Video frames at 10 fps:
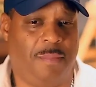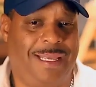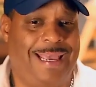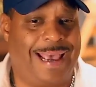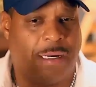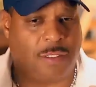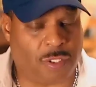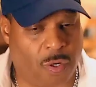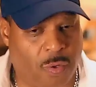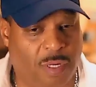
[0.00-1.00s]
He had a
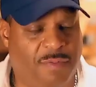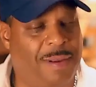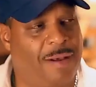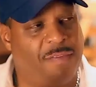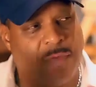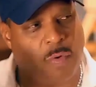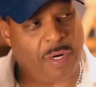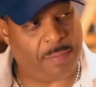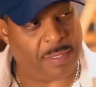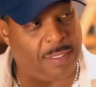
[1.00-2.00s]
total of about
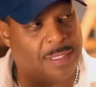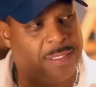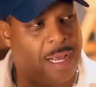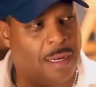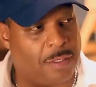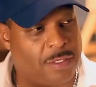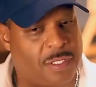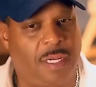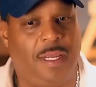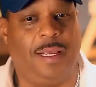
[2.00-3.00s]
$40 million
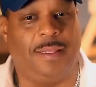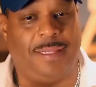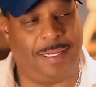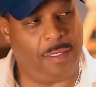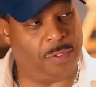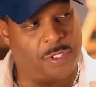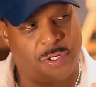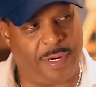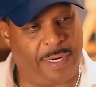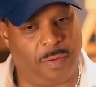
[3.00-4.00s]
that he was
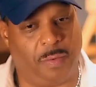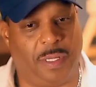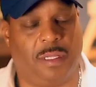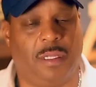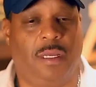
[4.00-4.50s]
trading with.